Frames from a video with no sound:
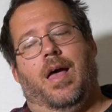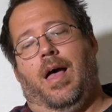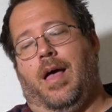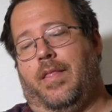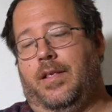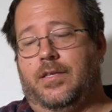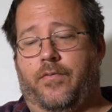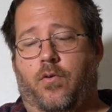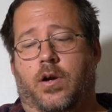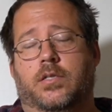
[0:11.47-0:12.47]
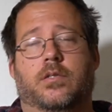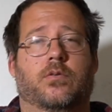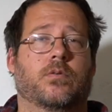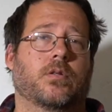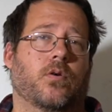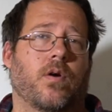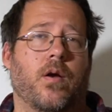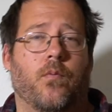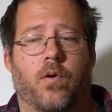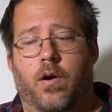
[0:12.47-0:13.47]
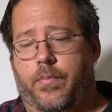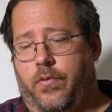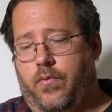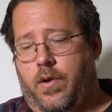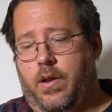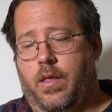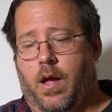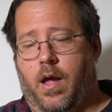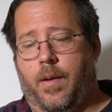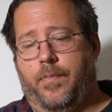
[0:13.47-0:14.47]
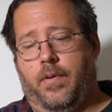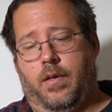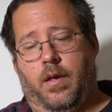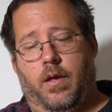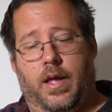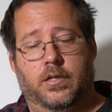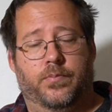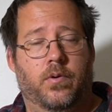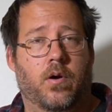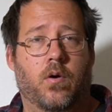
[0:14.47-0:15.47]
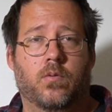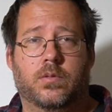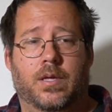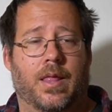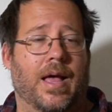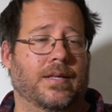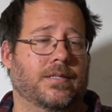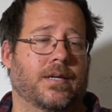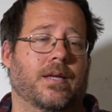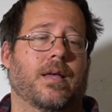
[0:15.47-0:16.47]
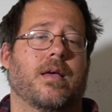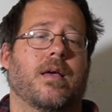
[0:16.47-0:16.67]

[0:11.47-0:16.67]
Uh, this is, of course, due to the great work between the OP, uh, Hasbro, Scholastic,